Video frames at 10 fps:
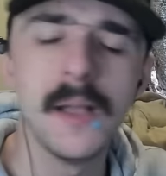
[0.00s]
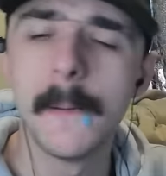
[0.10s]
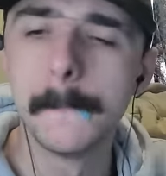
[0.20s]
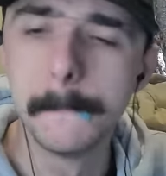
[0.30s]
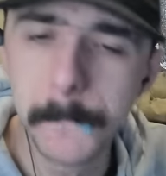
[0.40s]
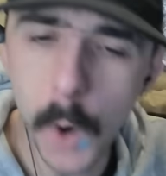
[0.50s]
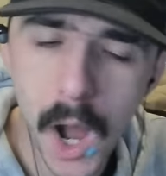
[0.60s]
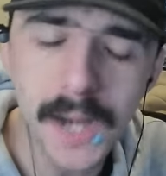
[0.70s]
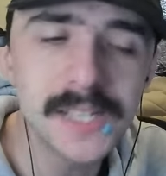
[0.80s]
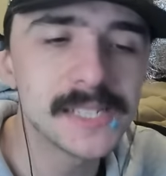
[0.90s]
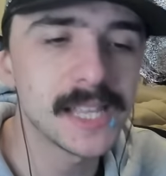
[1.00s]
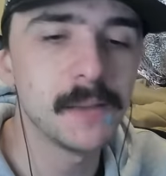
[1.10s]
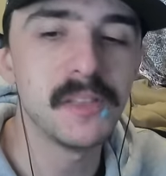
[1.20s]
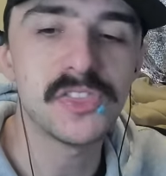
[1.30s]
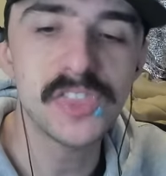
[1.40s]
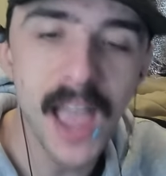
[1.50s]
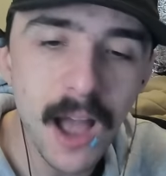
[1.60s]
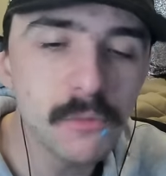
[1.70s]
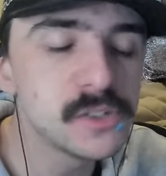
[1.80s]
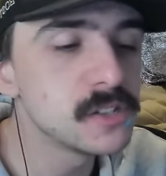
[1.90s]
body slamming
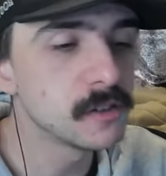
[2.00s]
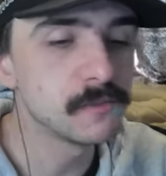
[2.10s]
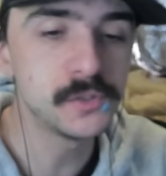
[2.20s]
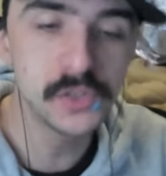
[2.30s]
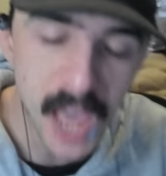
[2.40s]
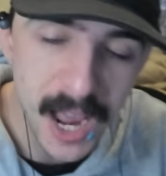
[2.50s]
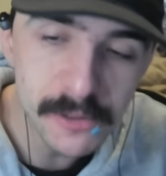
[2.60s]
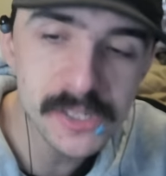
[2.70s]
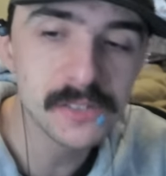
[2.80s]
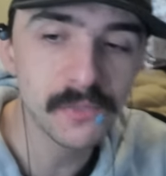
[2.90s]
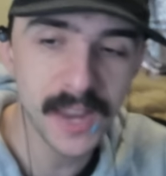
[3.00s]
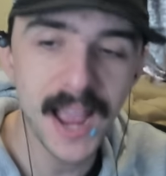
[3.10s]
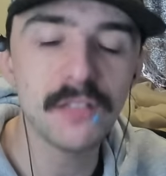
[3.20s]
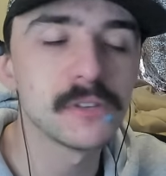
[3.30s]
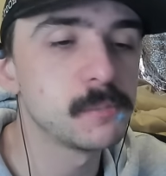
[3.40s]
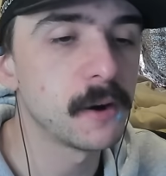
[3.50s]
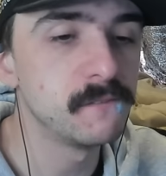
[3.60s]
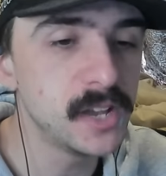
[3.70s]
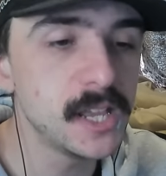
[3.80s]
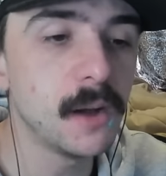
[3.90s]
thousands of thousands of calories per
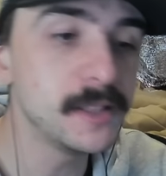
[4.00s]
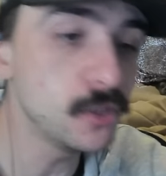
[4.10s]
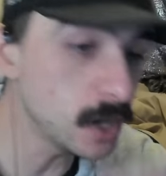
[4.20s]
video. I mean, look